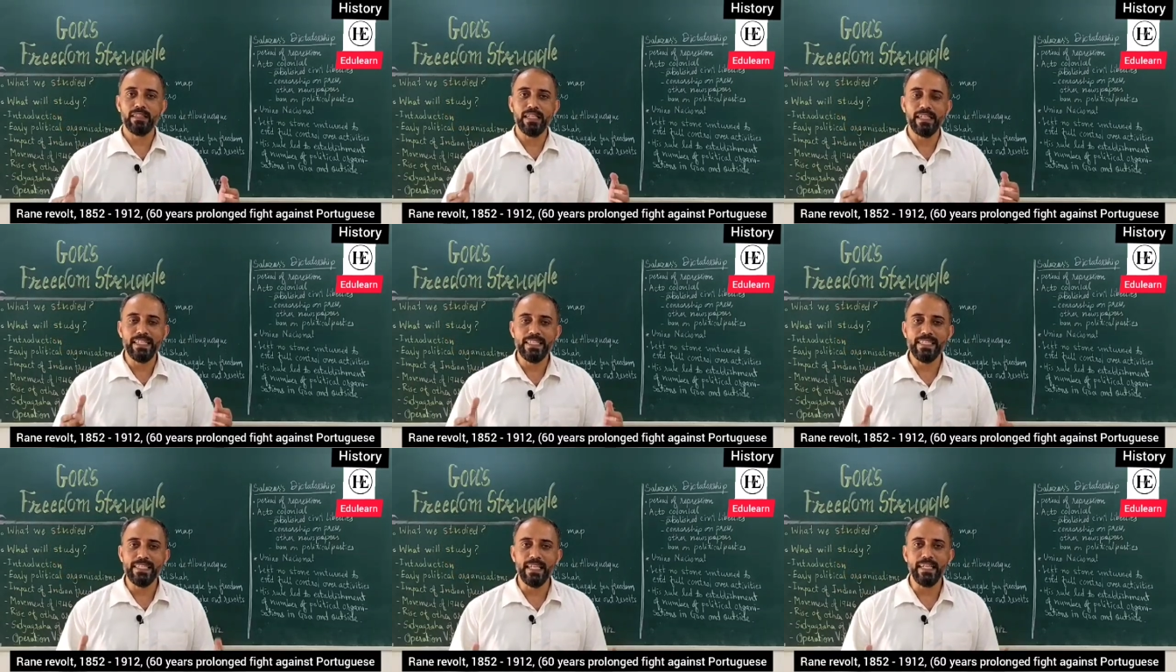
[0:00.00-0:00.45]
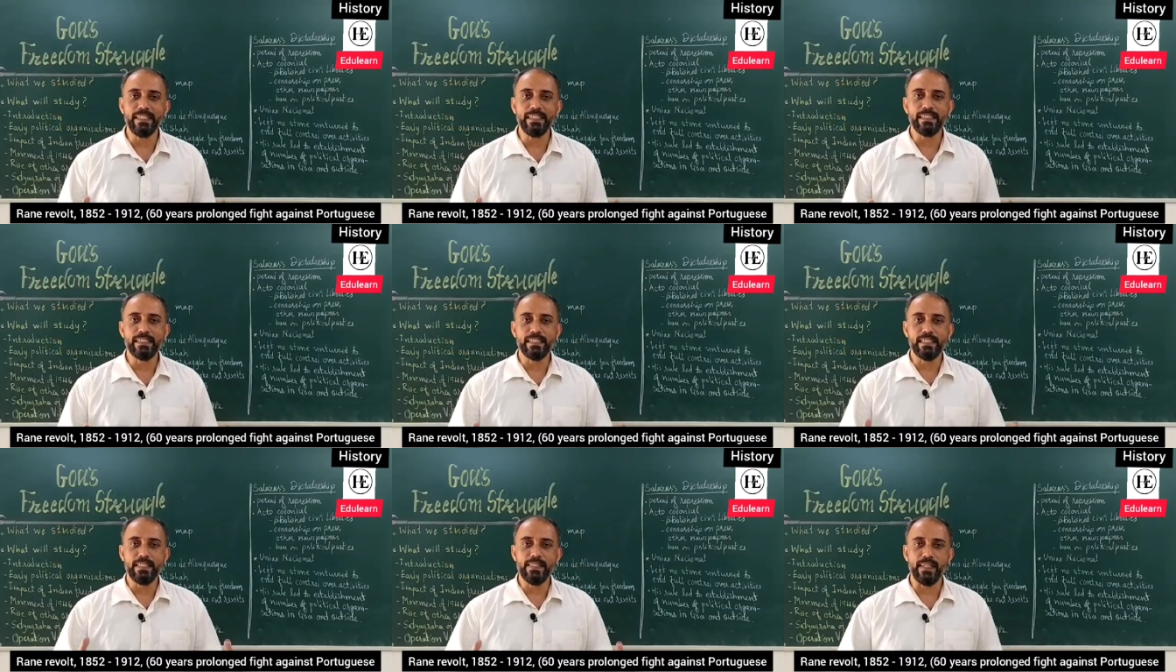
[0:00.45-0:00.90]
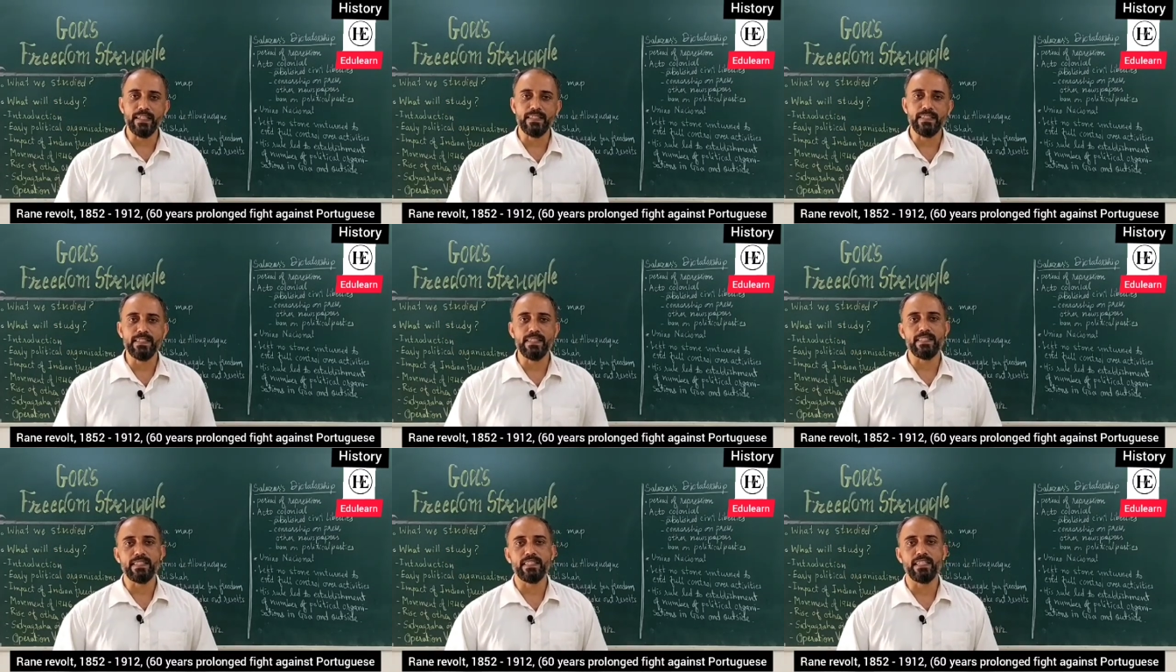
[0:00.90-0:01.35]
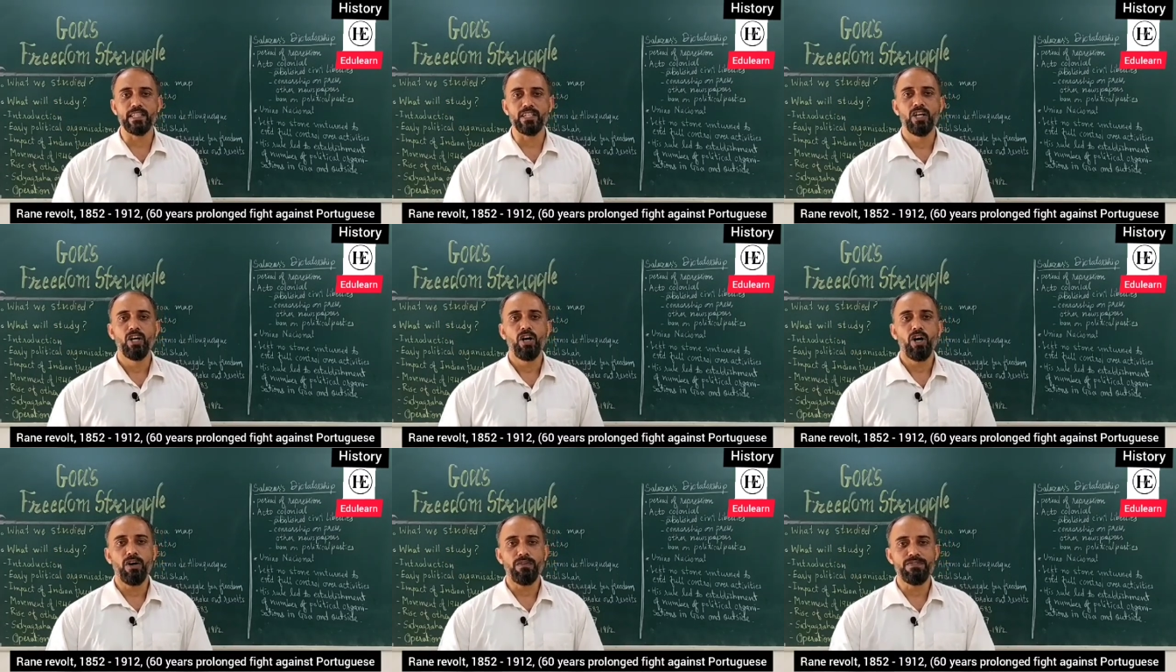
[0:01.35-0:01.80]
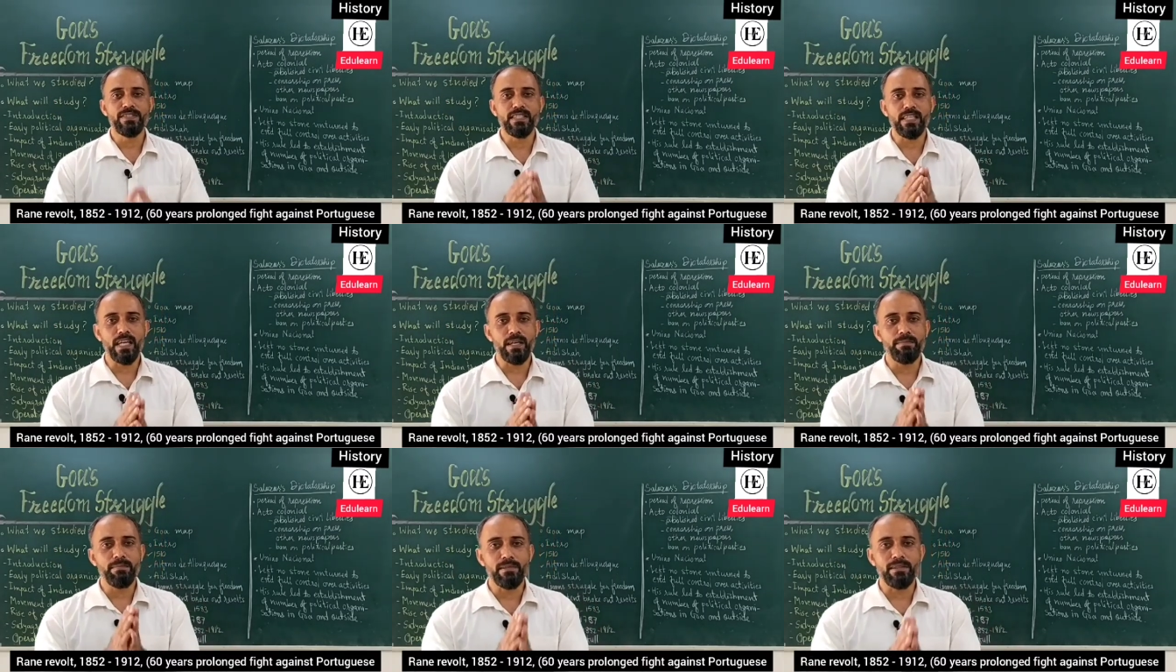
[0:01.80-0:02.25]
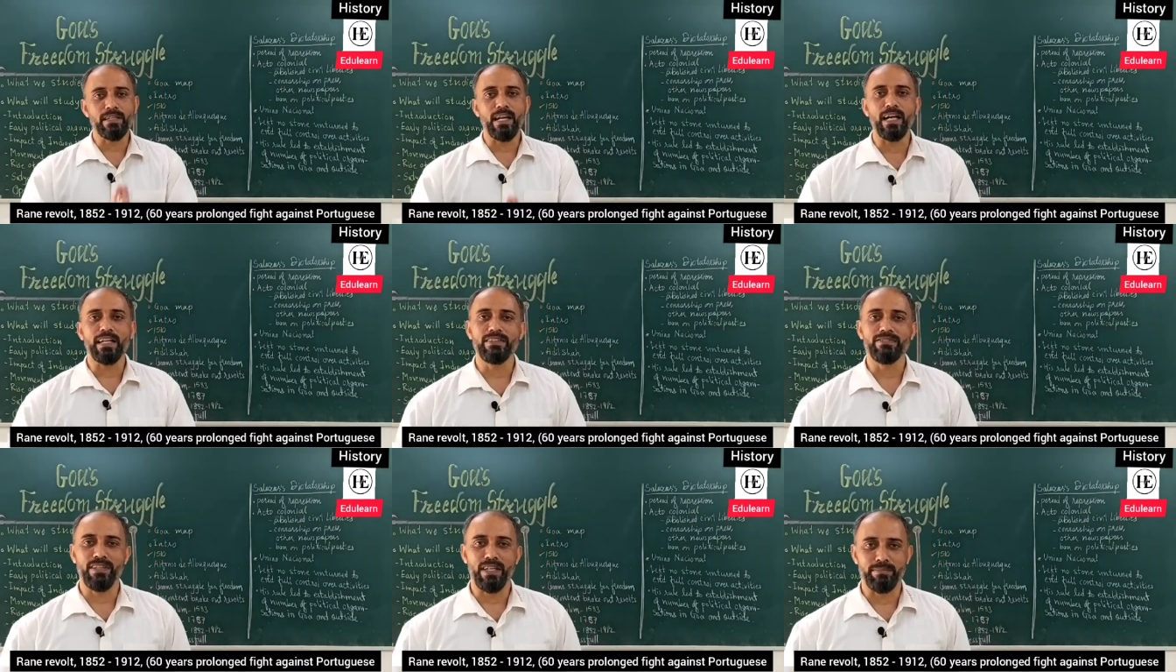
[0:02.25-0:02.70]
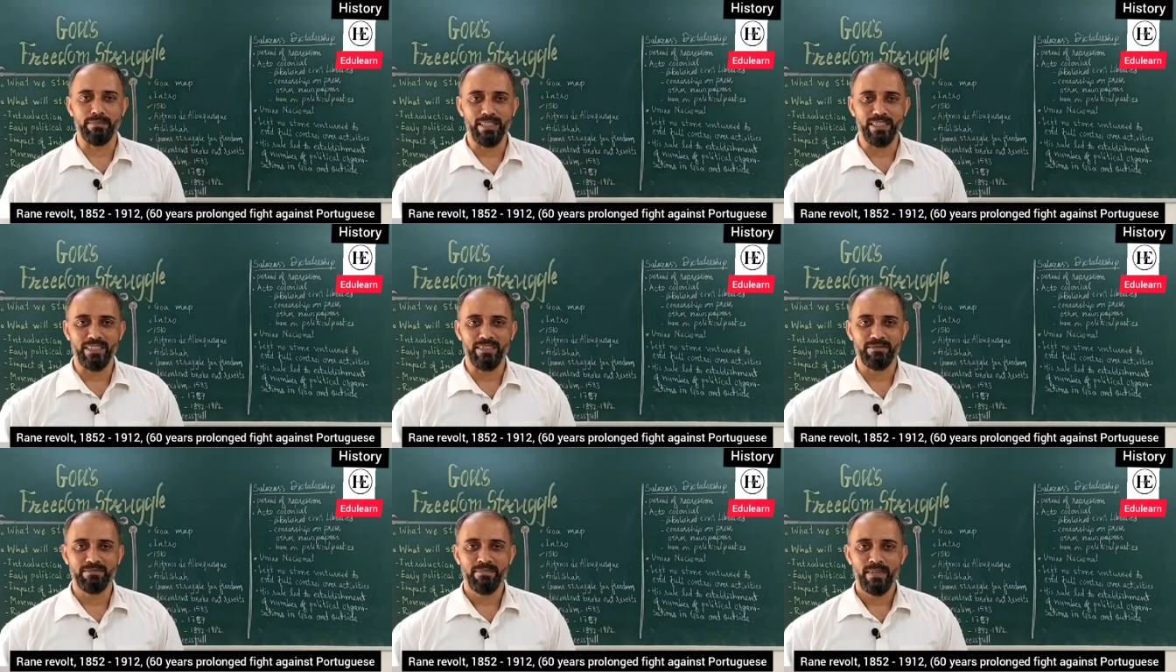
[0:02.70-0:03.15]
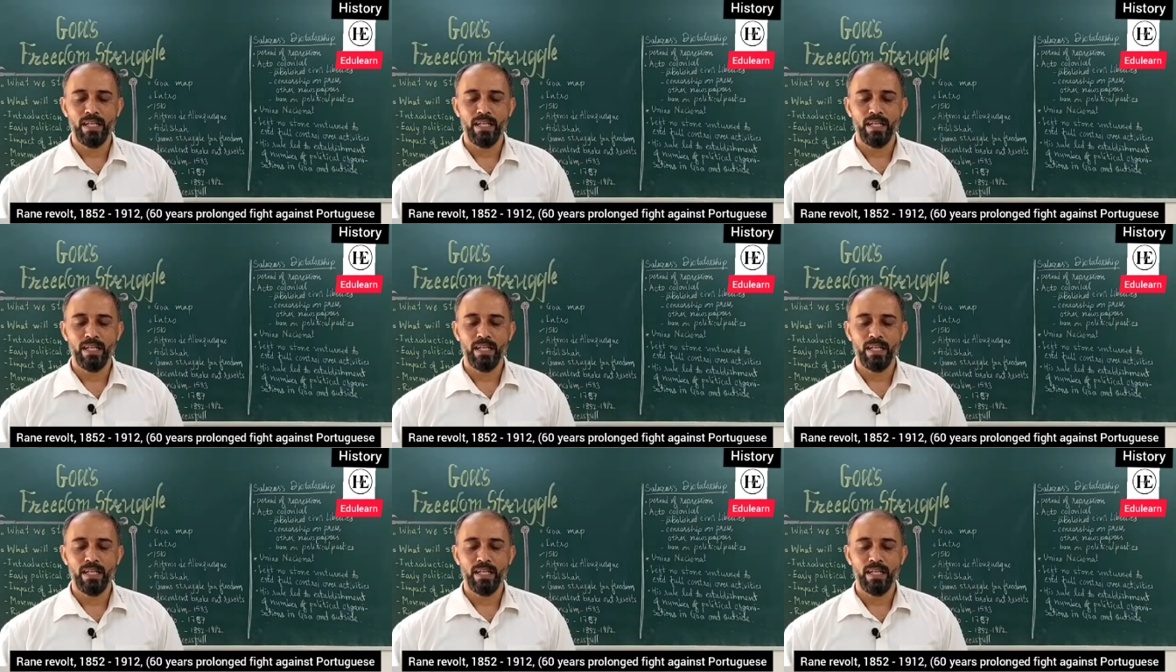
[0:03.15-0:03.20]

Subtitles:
the descendant, successor of same Rane family.